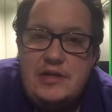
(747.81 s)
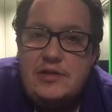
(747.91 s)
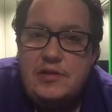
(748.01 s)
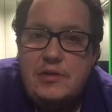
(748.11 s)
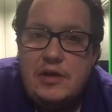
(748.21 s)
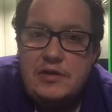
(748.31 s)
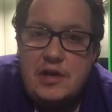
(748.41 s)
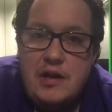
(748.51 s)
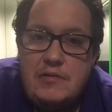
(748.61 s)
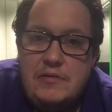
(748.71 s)
it's doing its
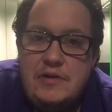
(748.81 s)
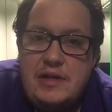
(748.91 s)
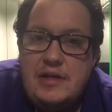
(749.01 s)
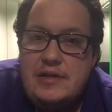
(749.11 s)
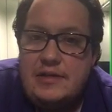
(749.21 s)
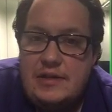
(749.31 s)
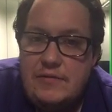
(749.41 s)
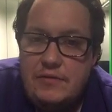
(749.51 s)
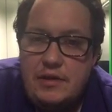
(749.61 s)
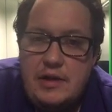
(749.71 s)
own thing and it's
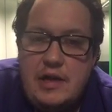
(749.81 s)
different